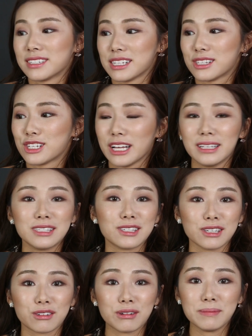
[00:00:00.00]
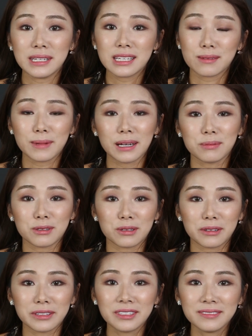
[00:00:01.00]
just challenge the 3 minutes makeup
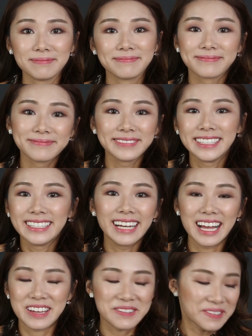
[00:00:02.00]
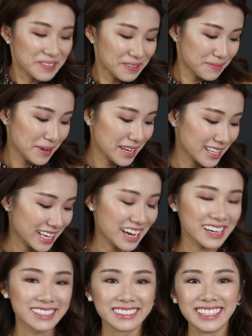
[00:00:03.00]
tutorial. I don't know, but
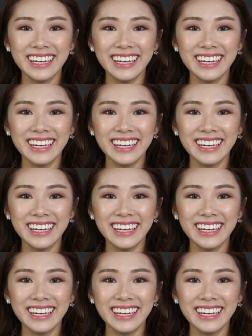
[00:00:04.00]
yeah.